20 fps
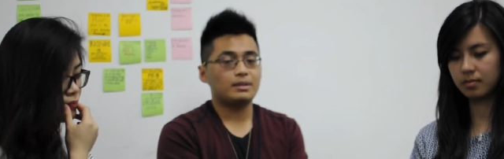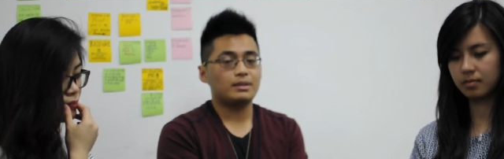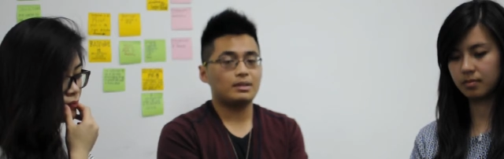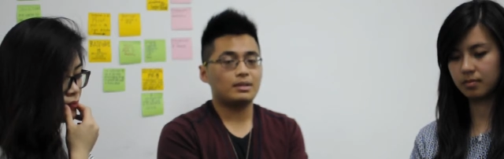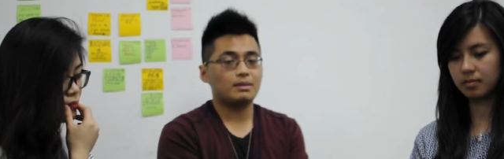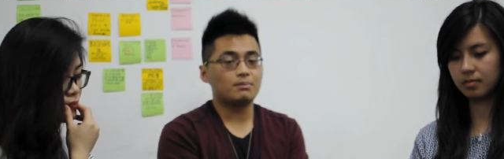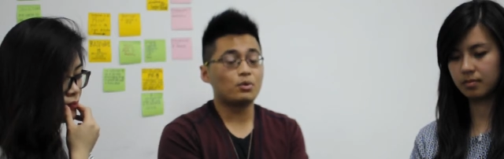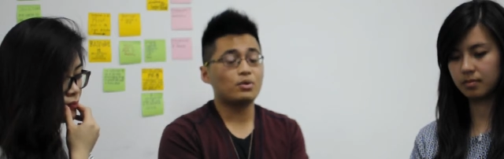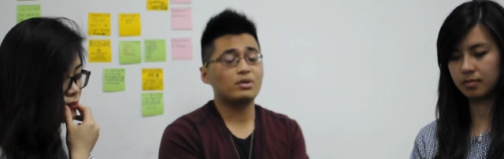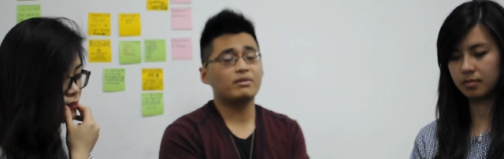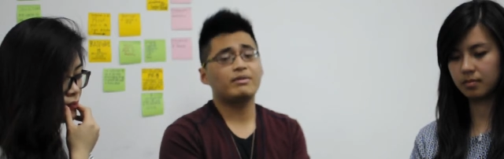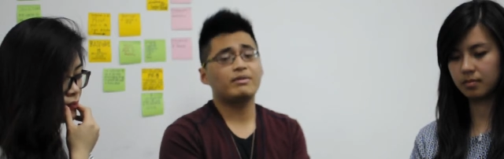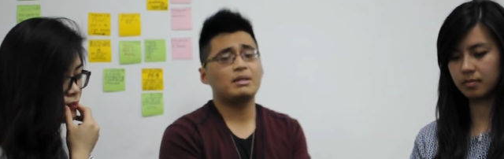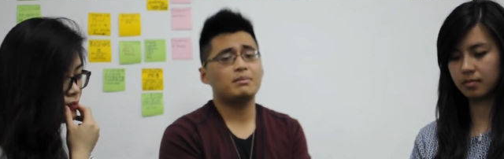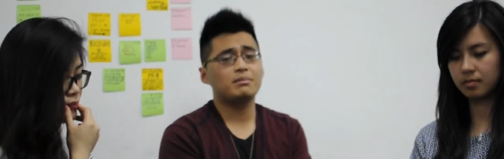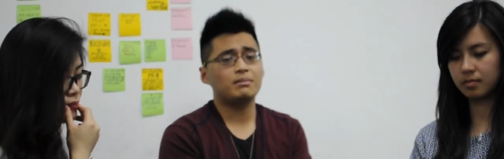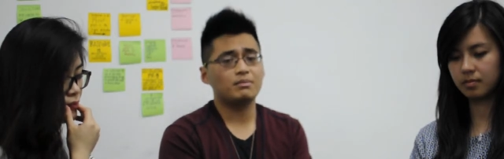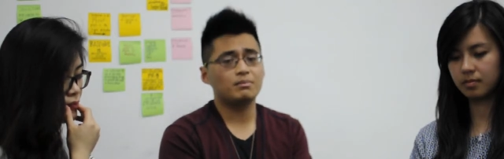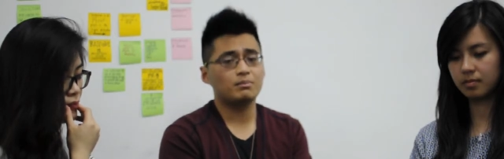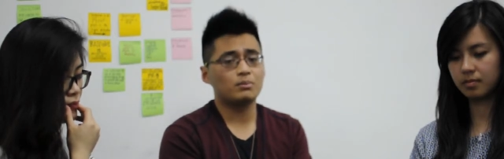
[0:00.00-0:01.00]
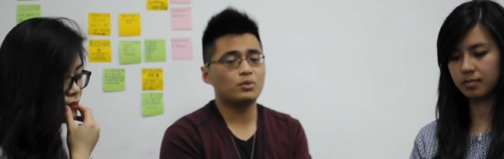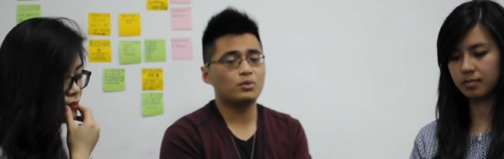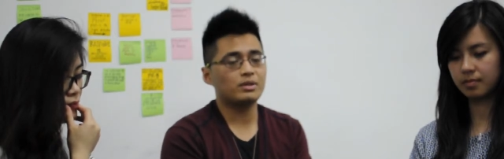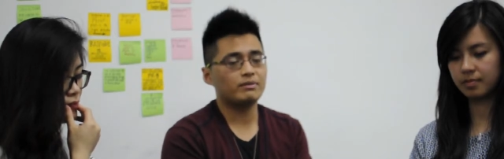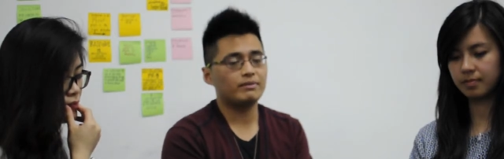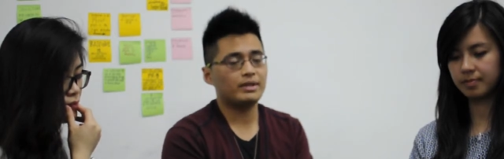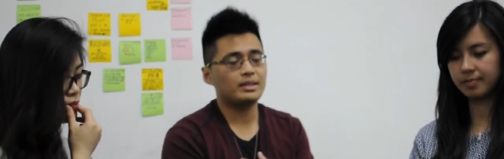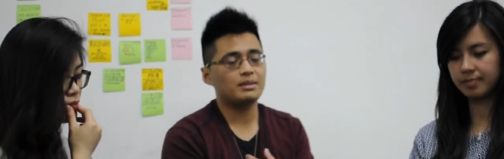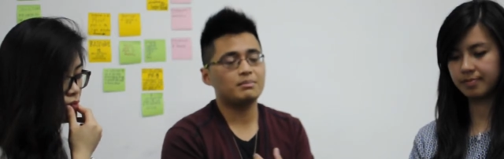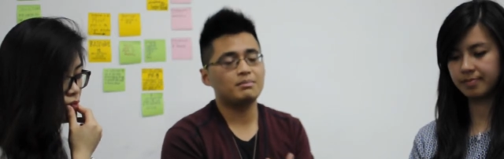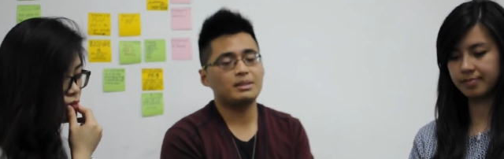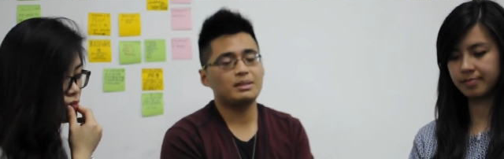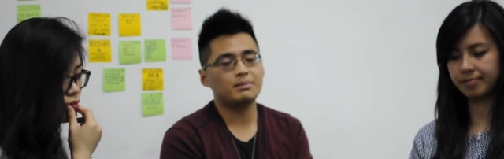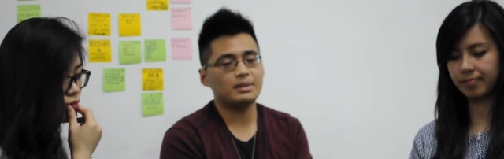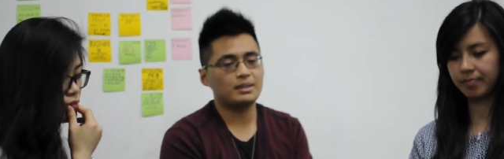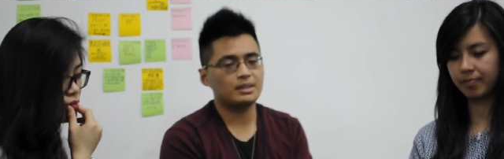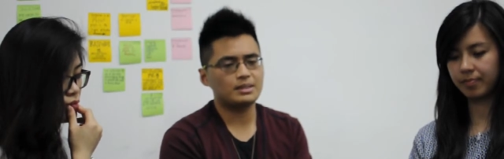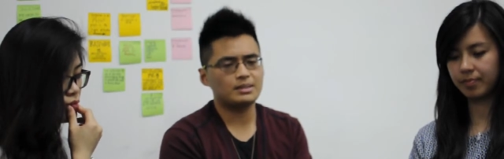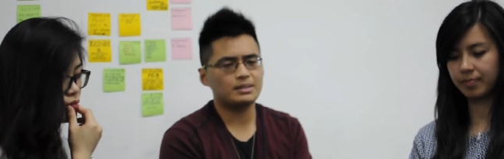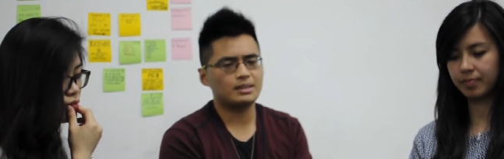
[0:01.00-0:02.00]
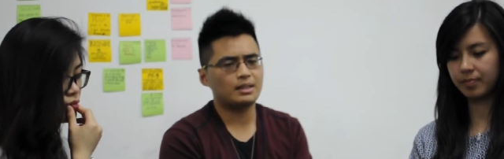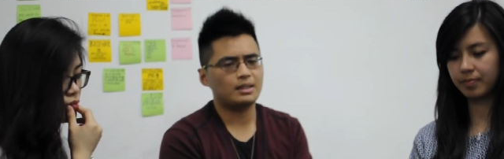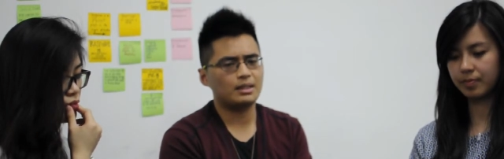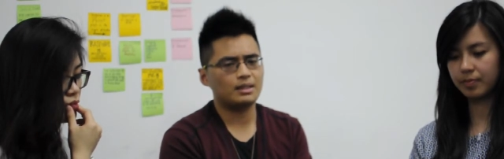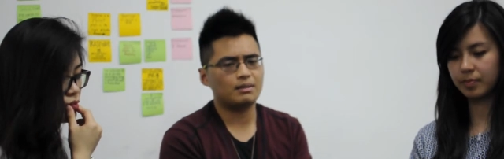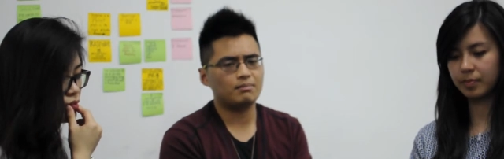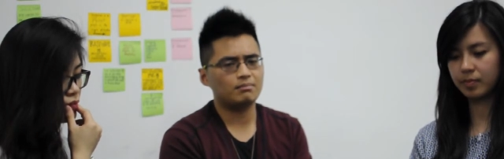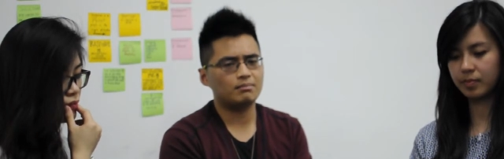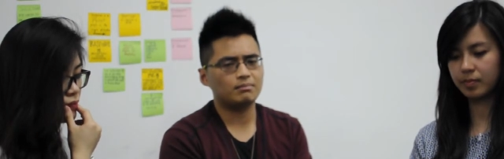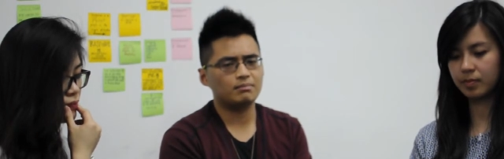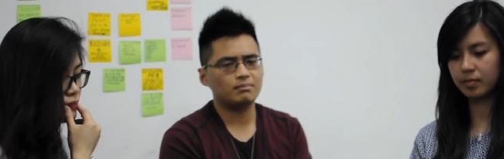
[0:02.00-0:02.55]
Speaker 1: uh, motivate, motivated me because um,